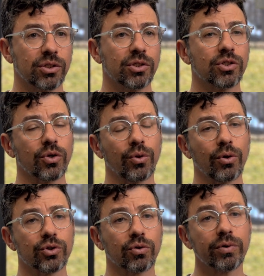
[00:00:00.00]
So
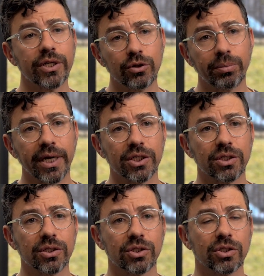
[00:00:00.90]
those are redo
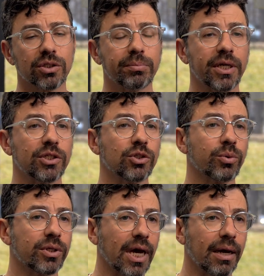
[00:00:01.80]
patients, patients
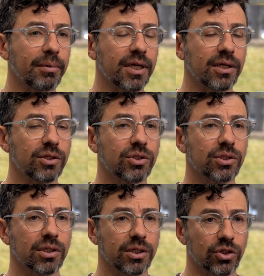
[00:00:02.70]
with diabetes,
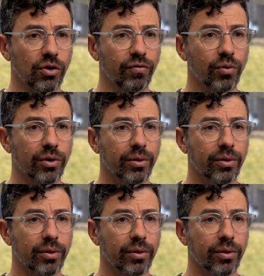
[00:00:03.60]
and so forth.